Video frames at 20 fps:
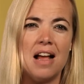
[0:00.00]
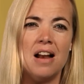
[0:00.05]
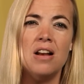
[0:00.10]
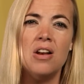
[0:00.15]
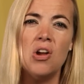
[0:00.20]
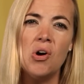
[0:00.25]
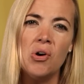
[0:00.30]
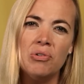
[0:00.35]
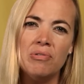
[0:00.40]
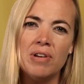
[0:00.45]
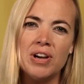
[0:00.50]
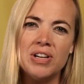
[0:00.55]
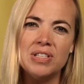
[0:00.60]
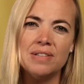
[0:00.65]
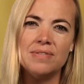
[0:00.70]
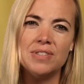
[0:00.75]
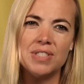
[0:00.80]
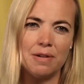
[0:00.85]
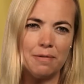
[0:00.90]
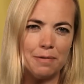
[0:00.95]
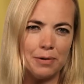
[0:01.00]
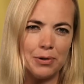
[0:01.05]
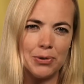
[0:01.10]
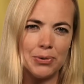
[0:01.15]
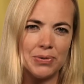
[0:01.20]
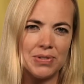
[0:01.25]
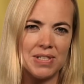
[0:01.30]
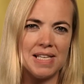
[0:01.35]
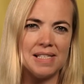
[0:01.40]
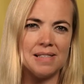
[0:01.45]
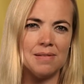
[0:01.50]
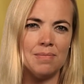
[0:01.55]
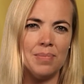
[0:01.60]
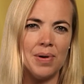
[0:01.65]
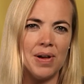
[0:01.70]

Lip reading: A long road of difficulties and